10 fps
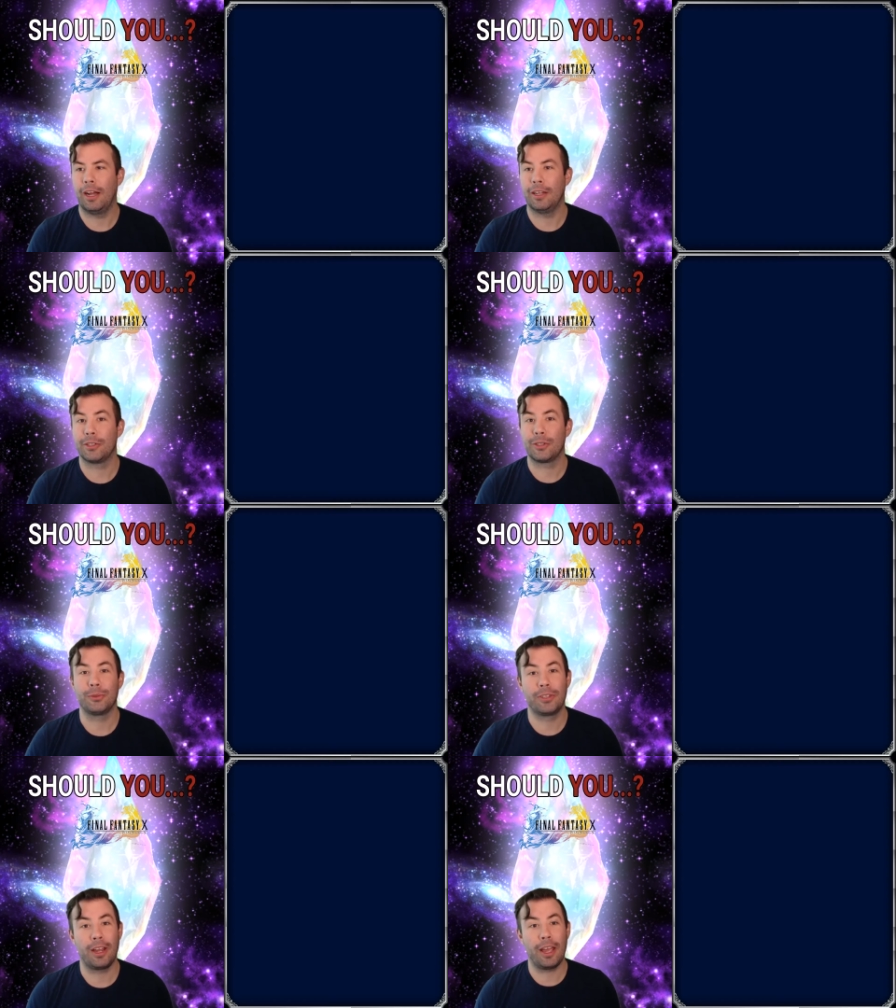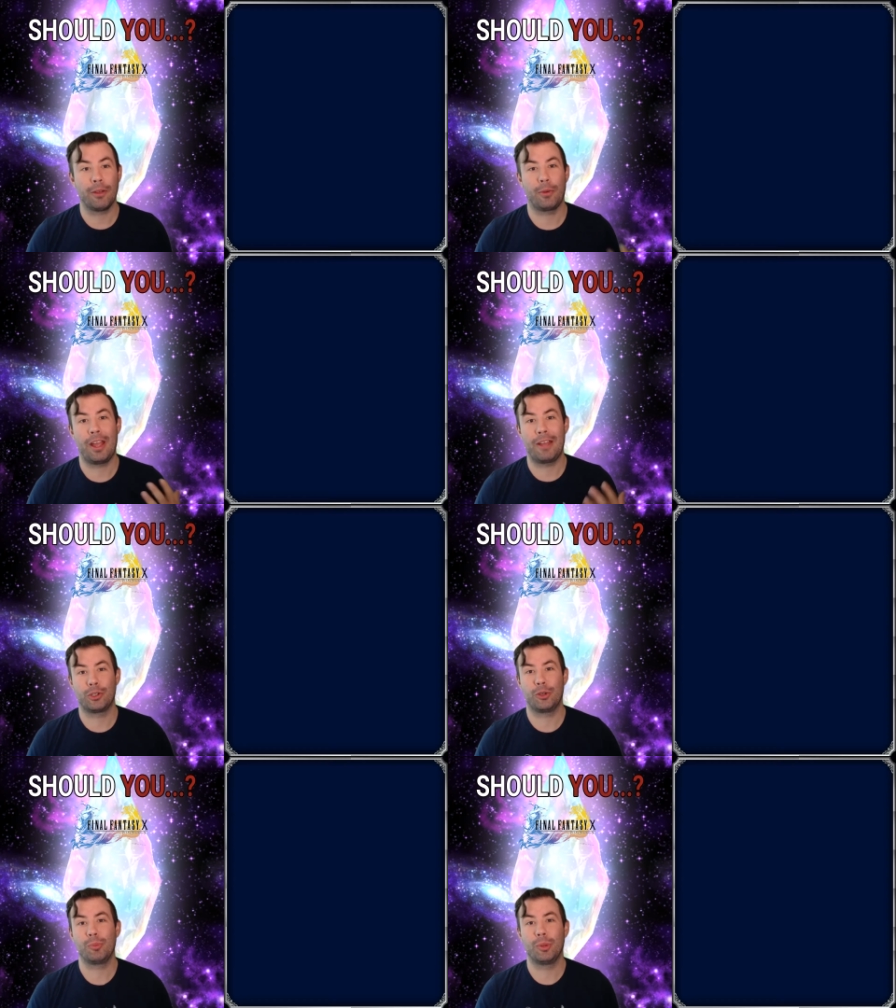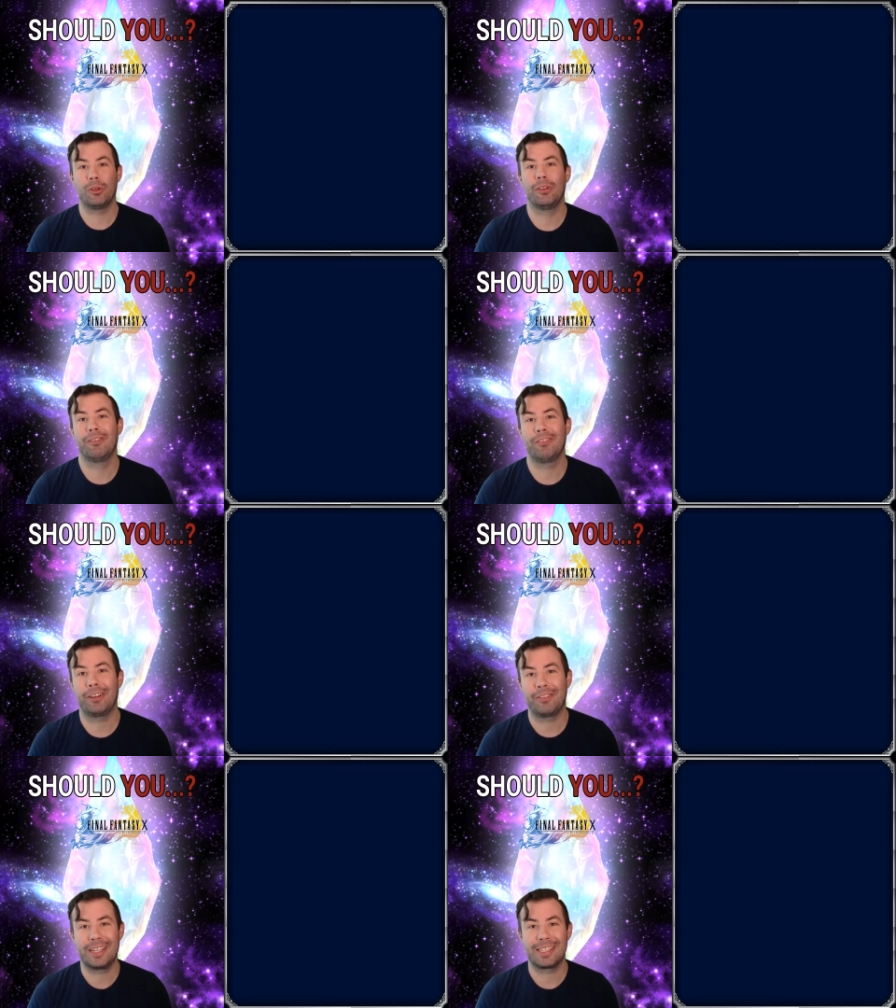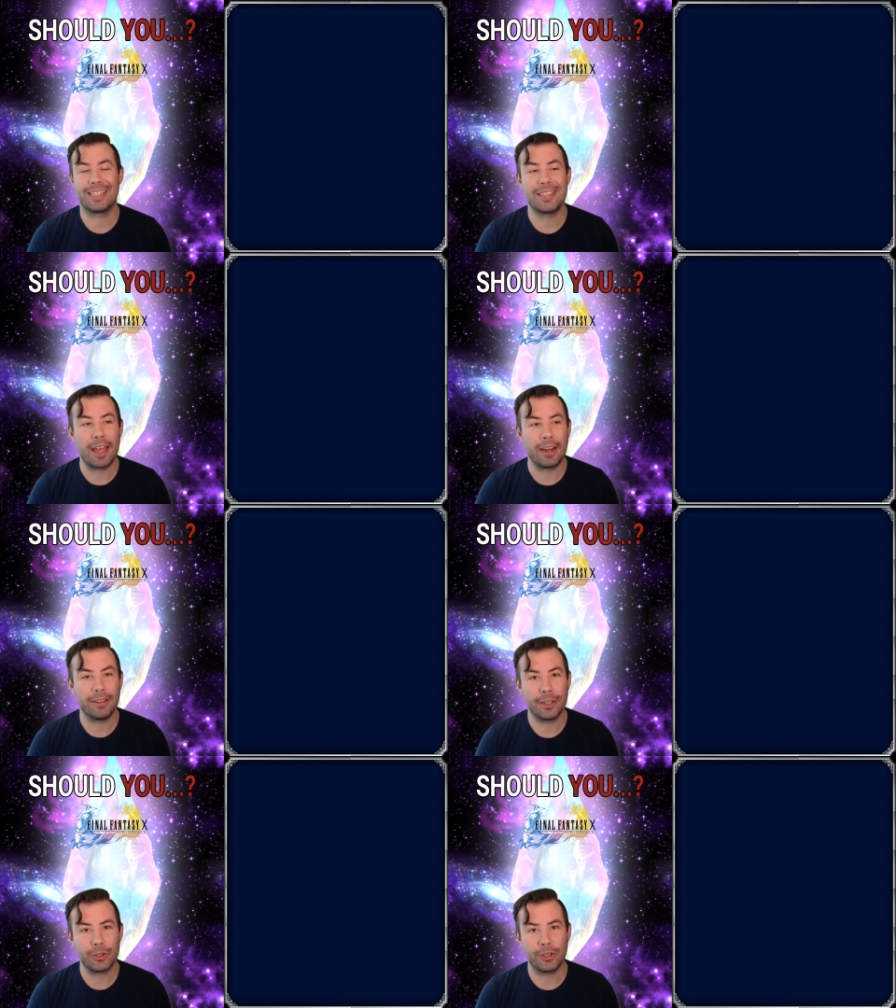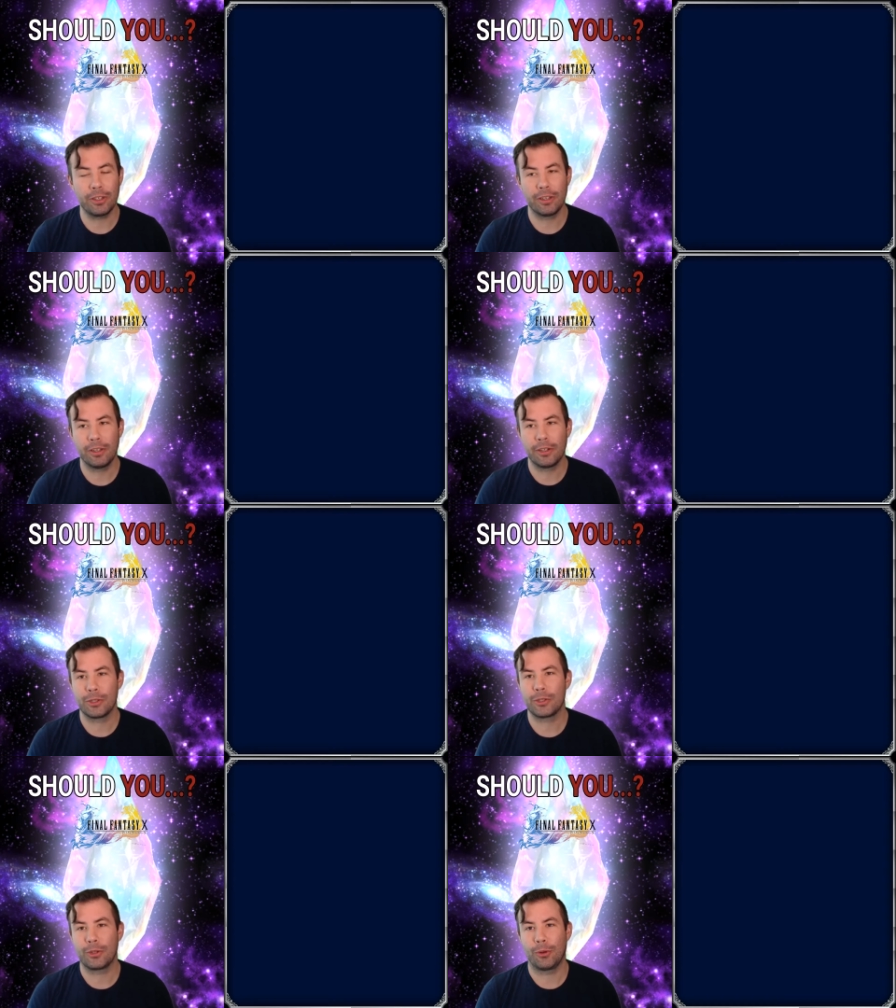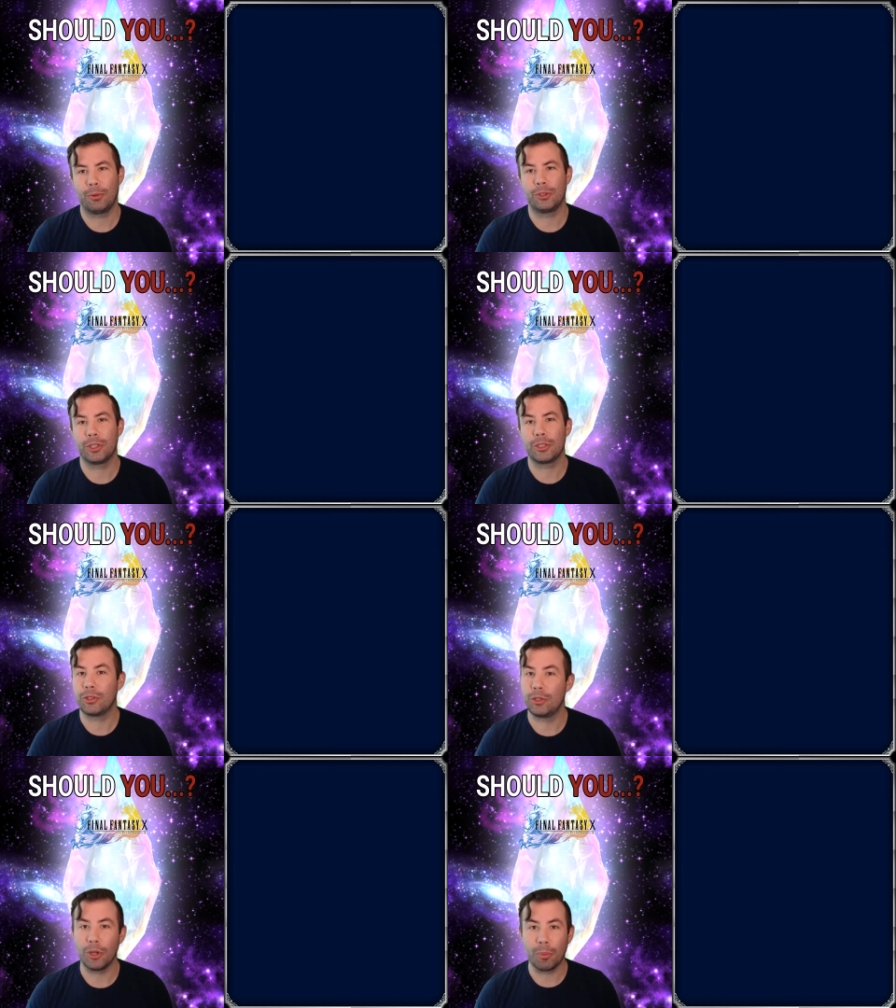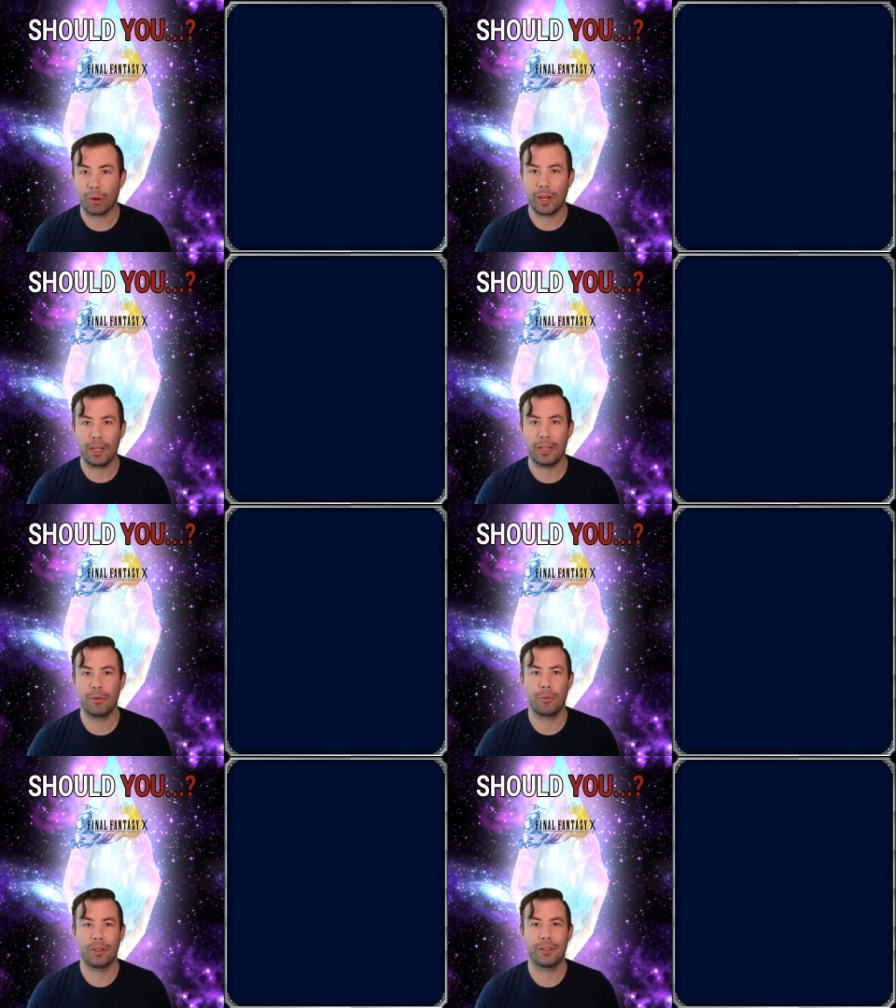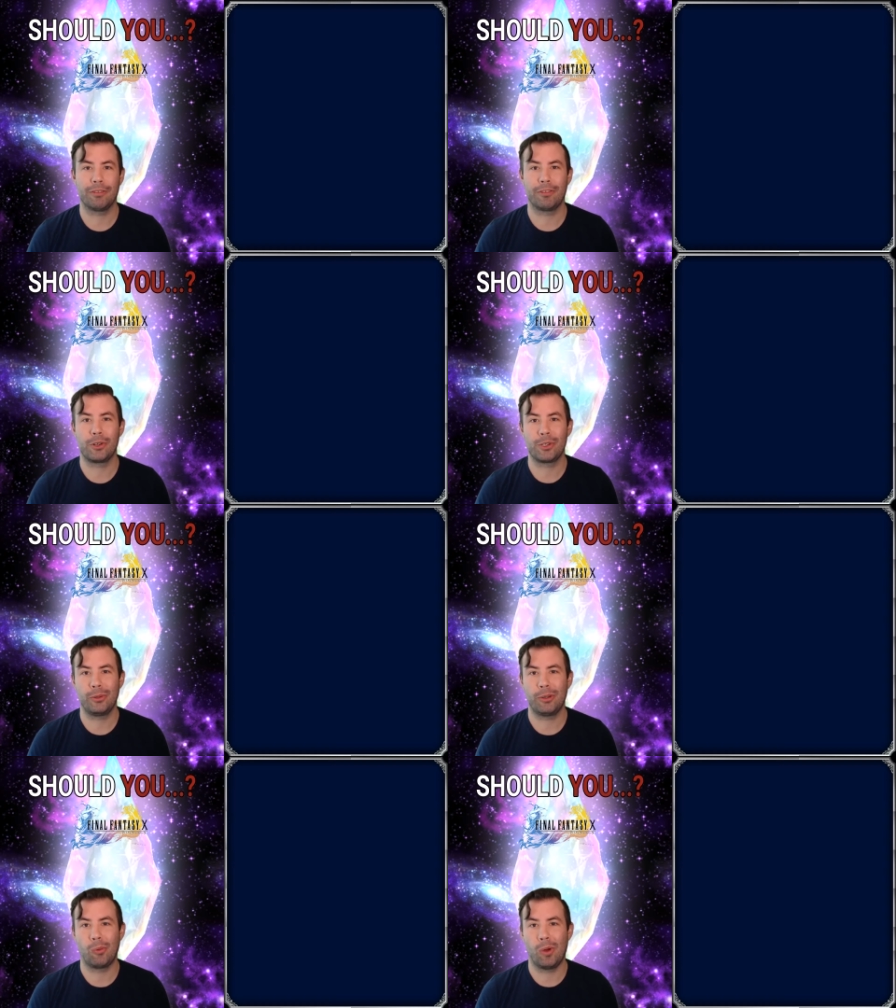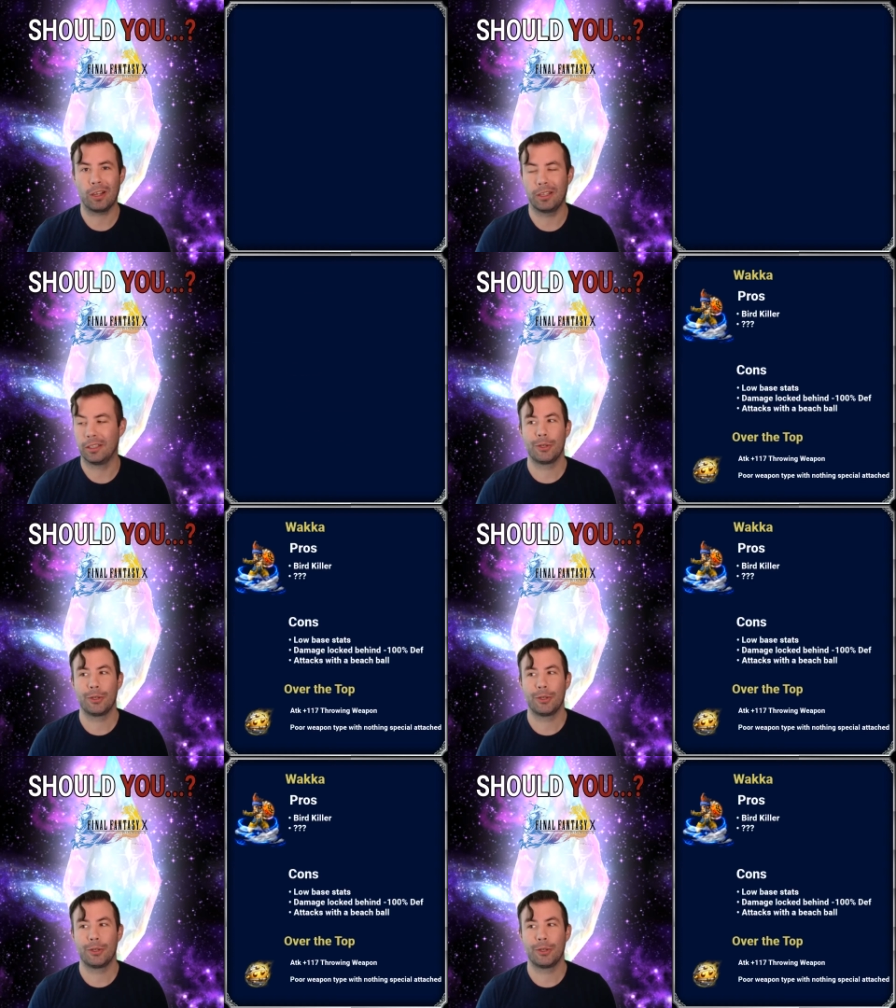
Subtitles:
So today we have Should You Pull Final Fantasy X Edition. So we'll just jump right in with our first unit, Wakka.